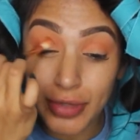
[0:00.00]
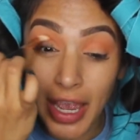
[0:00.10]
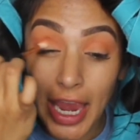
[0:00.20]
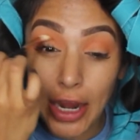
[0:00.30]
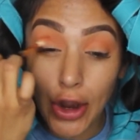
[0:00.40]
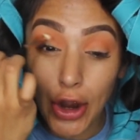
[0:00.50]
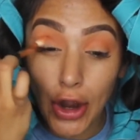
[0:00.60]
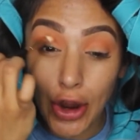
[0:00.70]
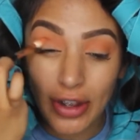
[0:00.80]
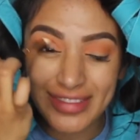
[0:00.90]
Hey
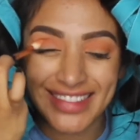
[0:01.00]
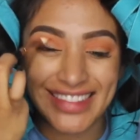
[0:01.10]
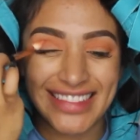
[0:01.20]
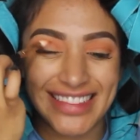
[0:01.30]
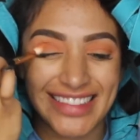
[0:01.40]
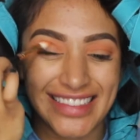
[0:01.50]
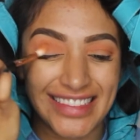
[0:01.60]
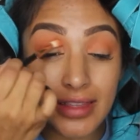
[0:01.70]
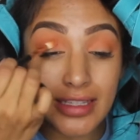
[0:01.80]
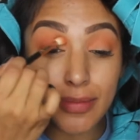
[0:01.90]
girl.
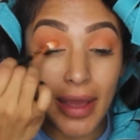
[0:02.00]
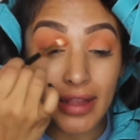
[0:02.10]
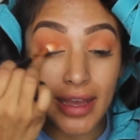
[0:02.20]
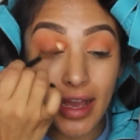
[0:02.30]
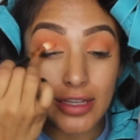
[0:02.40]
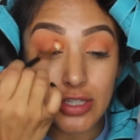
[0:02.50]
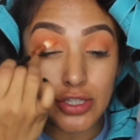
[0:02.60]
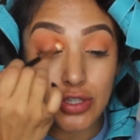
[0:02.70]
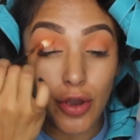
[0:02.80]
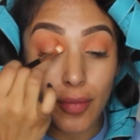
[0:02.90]
This palette has
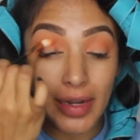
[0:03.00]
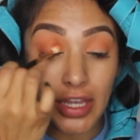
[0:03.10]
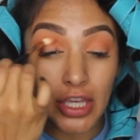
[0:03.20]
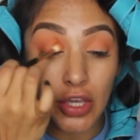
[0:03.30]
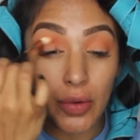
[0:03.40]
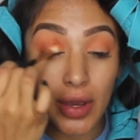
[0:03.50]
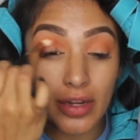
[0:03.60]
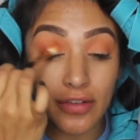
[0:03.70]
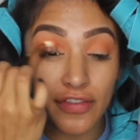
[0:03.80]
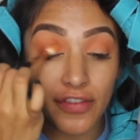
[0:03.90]
so many cute
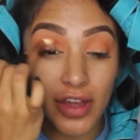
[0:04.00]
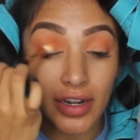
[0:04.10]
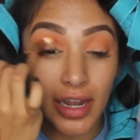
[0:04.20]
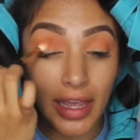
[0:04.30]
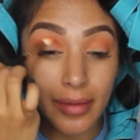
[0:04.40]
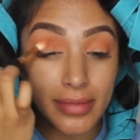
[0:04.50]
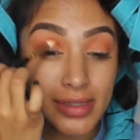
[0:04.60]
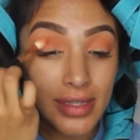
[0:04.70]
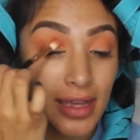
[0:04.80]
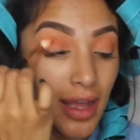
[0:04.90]
and fun names.